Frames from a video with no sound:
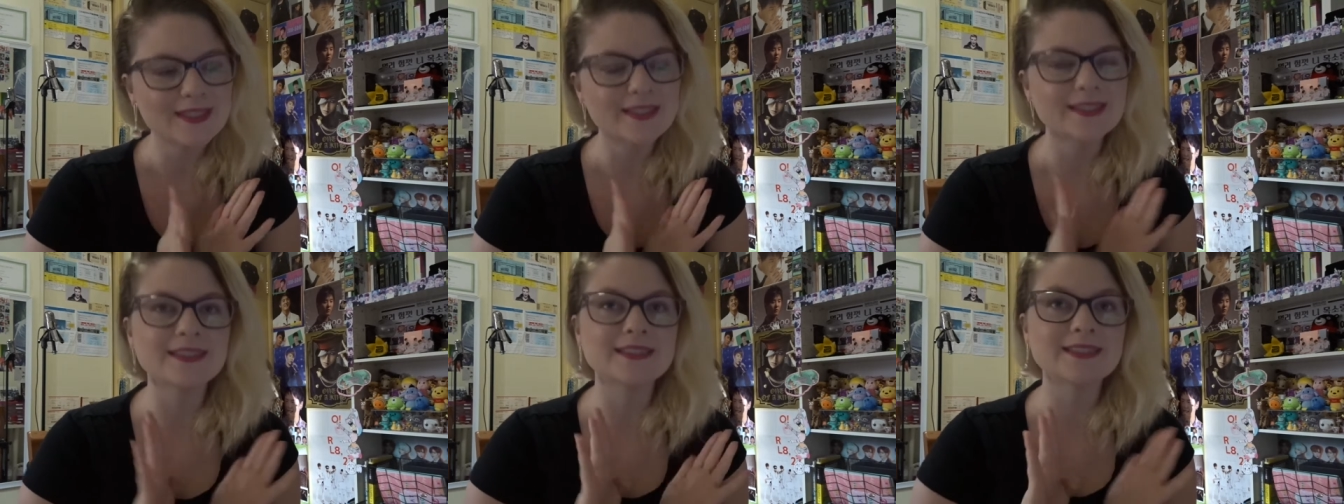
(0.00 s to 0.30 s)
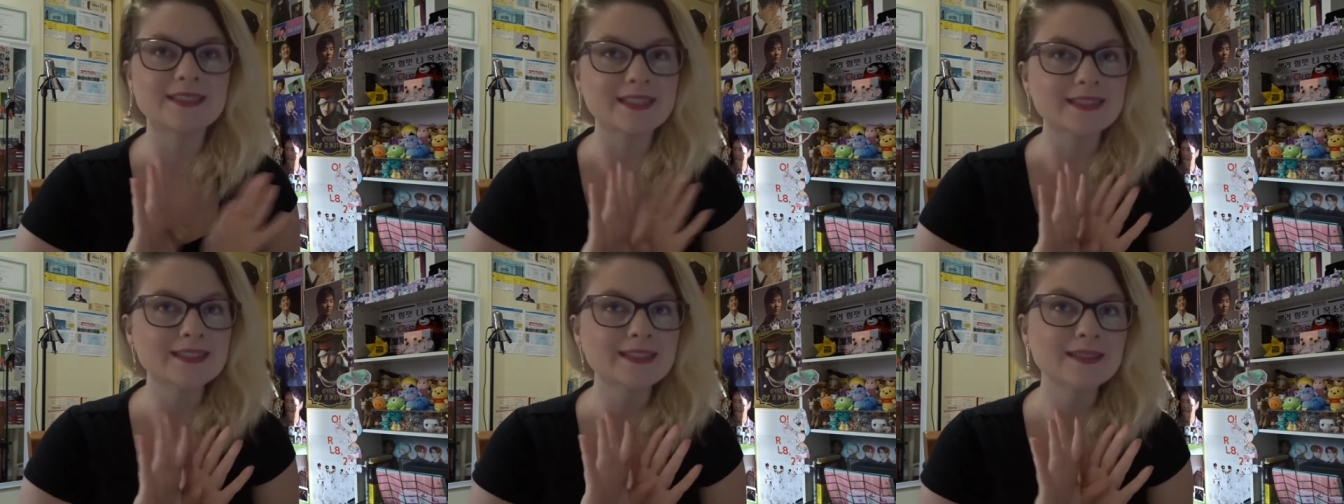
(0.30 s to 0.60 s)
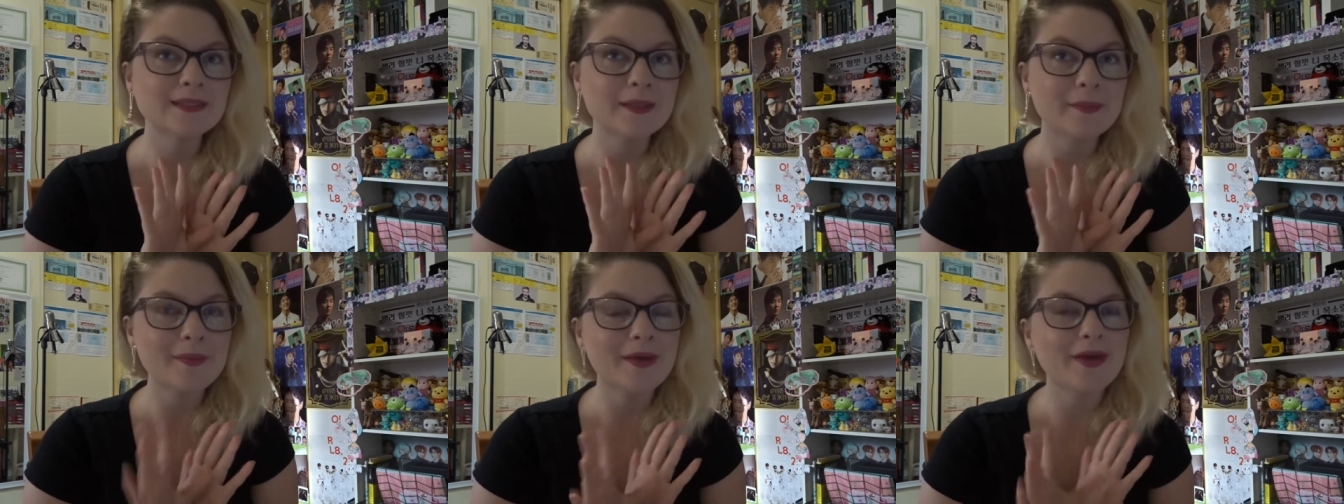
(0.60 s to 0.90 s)
this
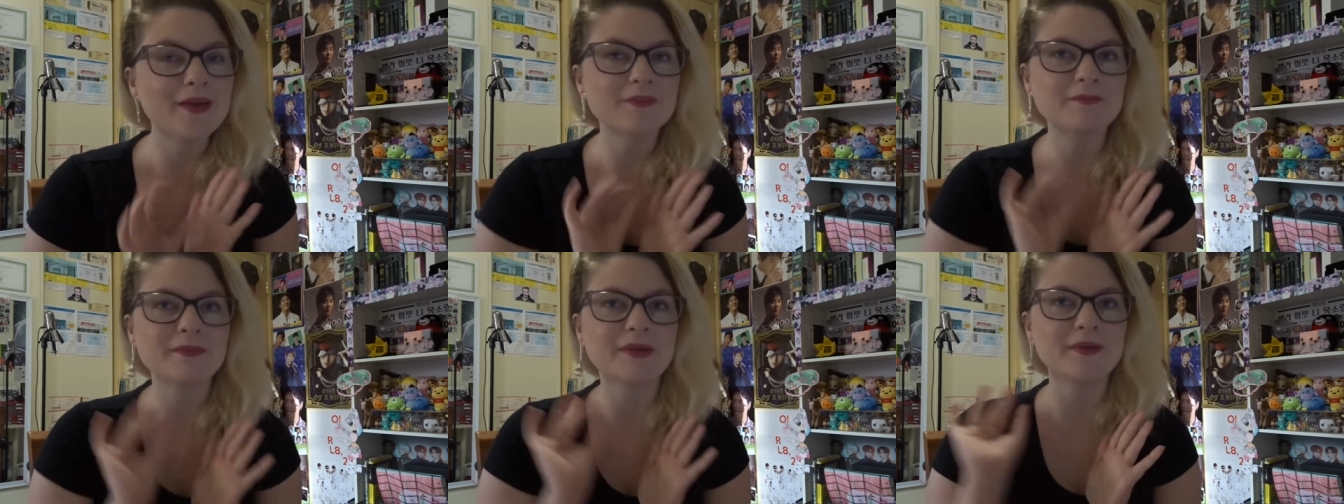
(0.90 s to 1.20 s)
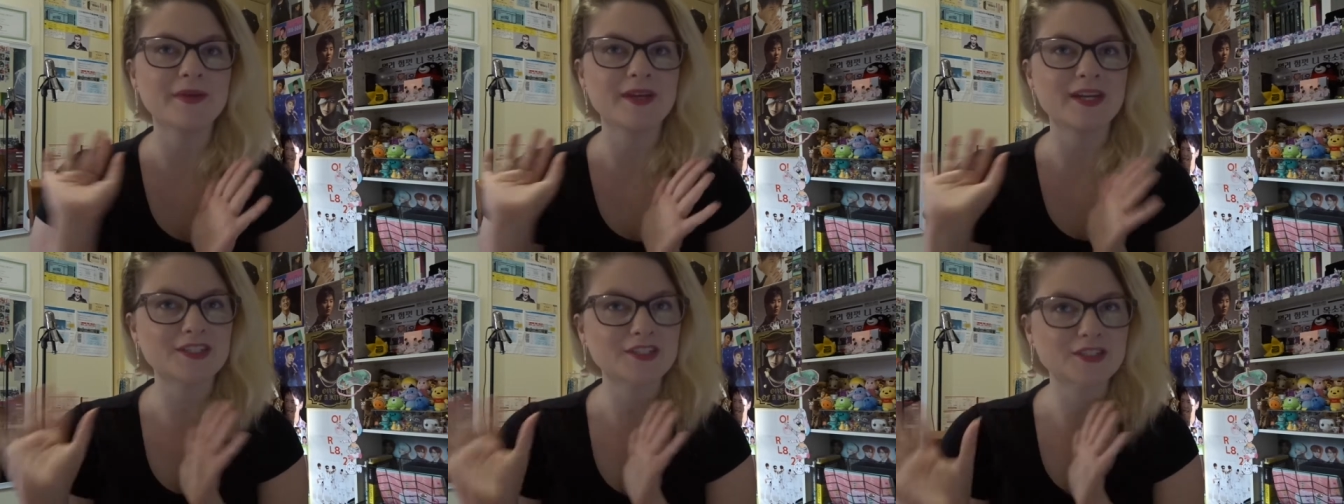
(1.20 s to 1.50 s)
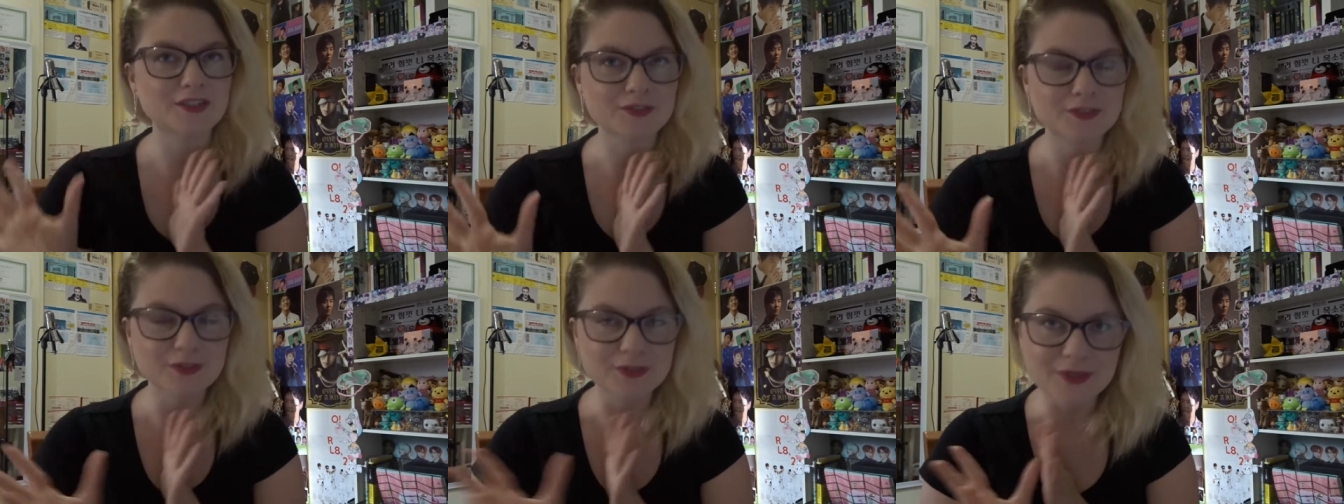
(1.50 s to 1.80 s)
isn't a part of my
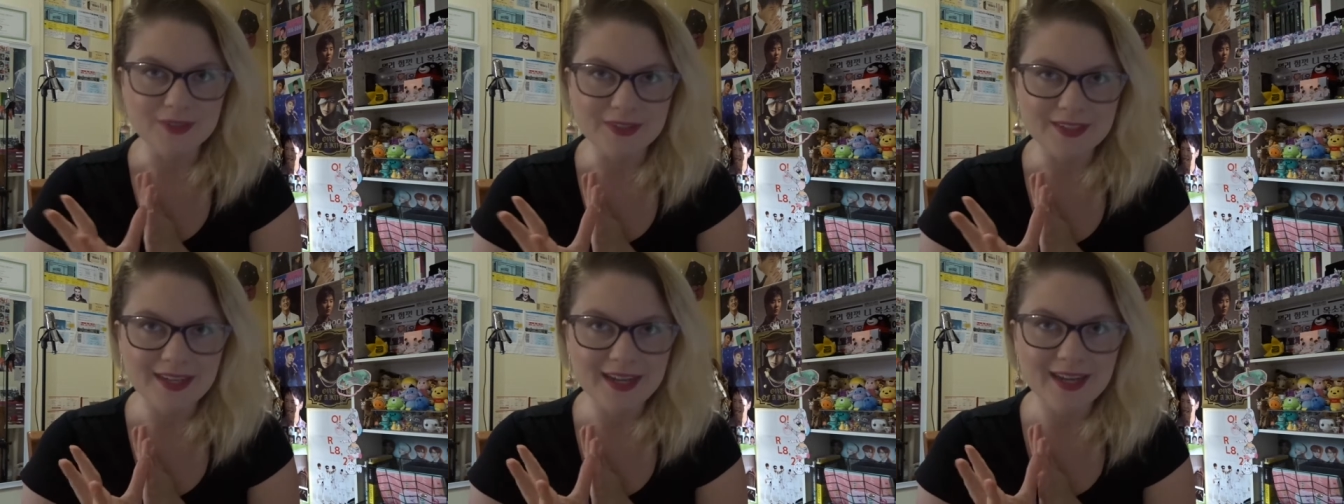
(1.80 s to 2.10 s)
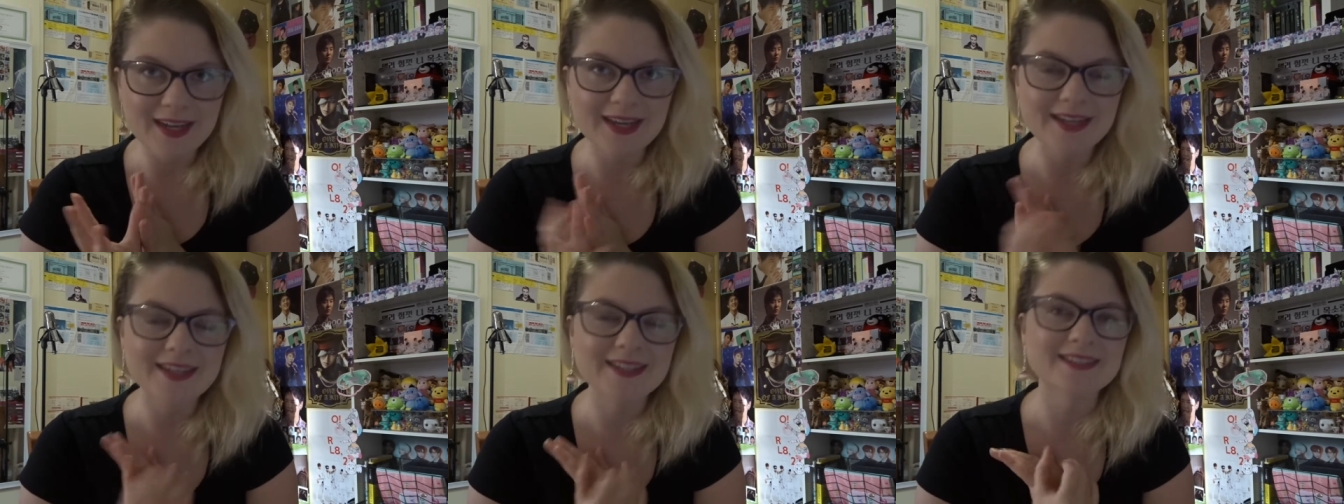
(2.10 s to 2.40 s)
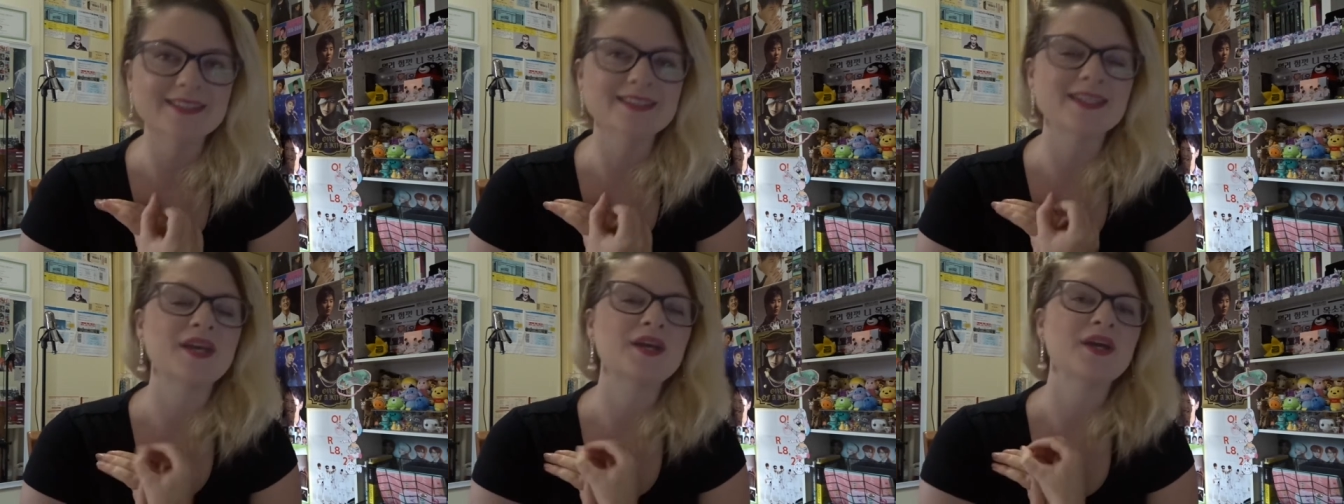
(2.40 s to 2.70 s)
reaction
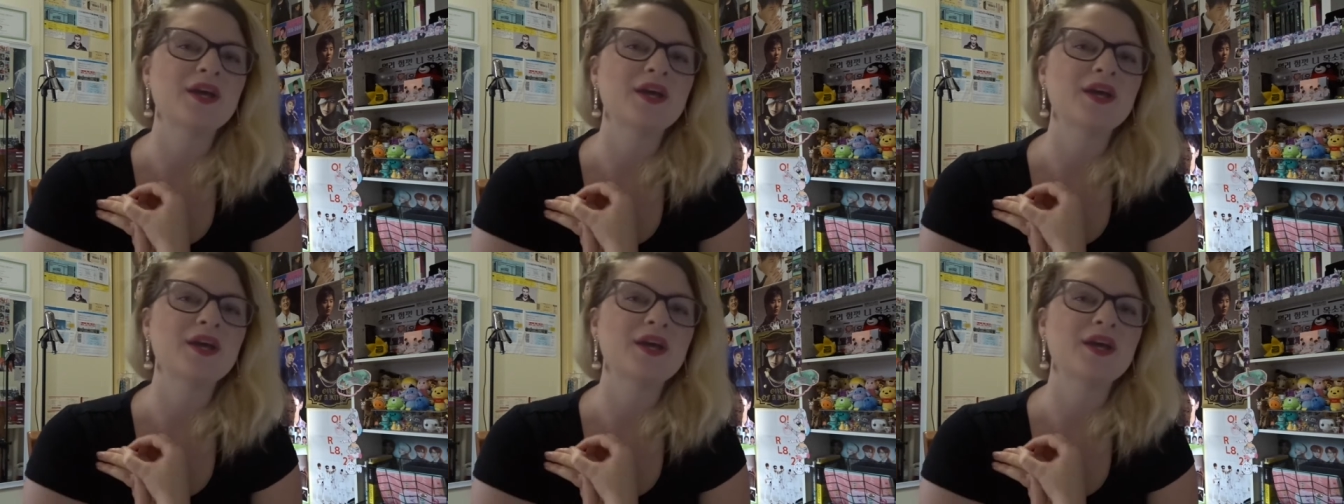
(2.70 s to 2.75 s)
fortnight